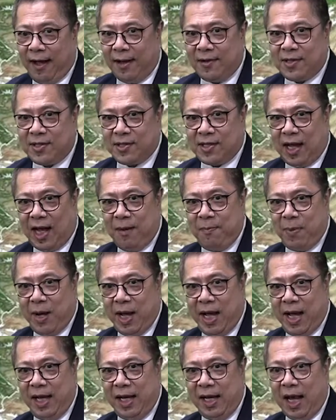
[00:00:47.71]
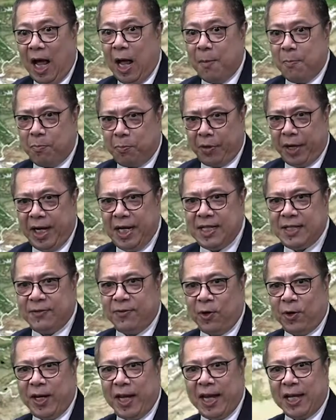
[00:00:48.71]
and stand by and brace
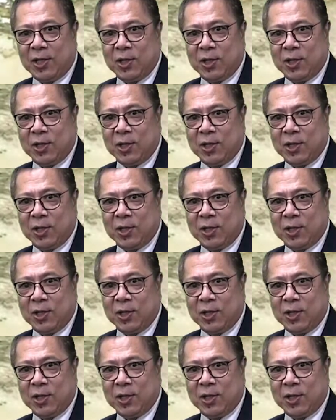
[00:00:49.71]
for the